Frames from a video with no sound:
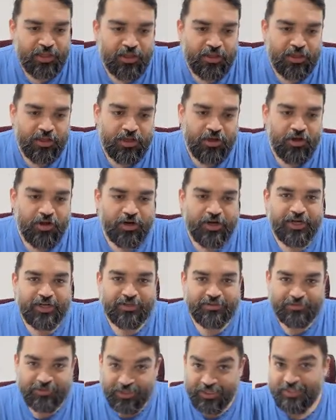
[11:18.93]
All right,
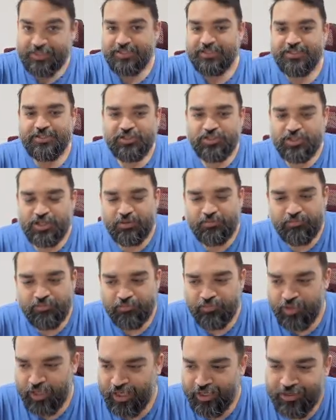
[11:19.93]
let's jump
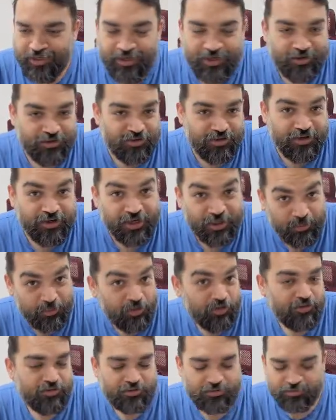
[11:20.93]
right into the demo
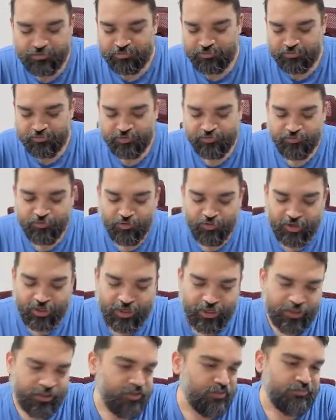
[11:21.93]
before I
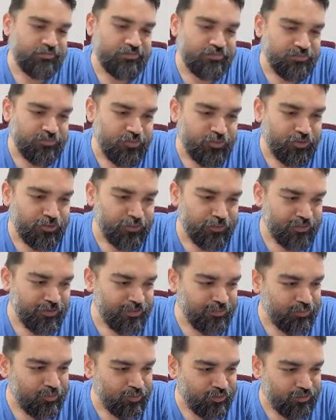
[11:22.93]
put
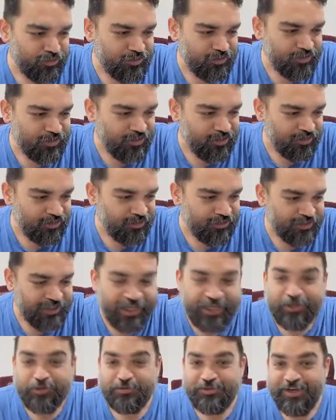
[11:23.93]
the thank you
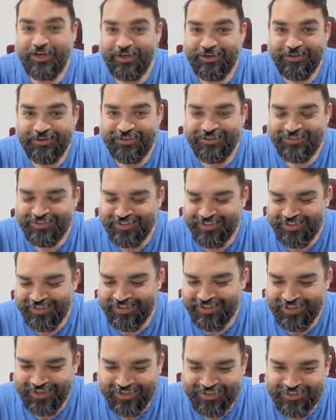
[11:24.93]
slide,
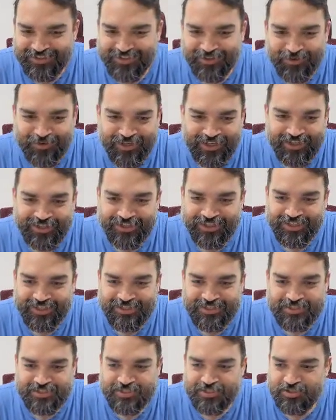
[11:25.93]
right? Okay,
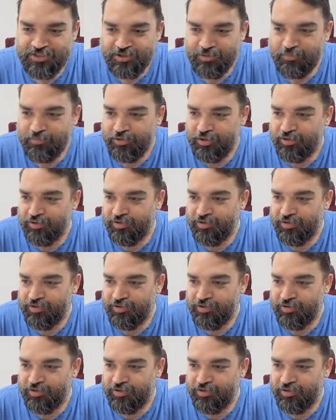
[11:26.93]
let's jump into the